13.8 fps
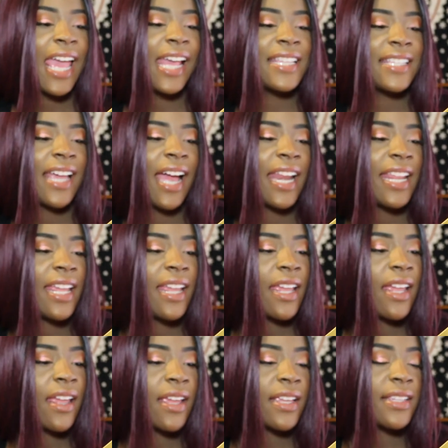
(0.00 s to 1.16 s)
Inside
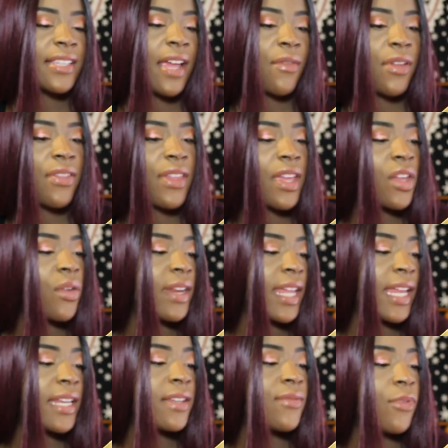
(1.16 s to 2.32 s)
is everything you
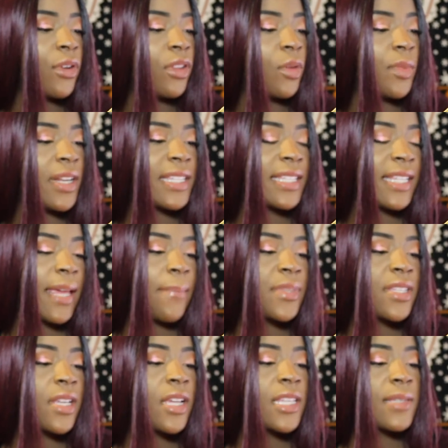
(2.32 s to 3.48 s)
need for luminous
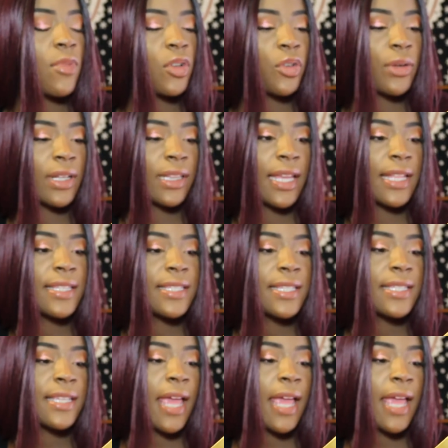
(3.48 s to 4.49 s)
lips, smoldering lids,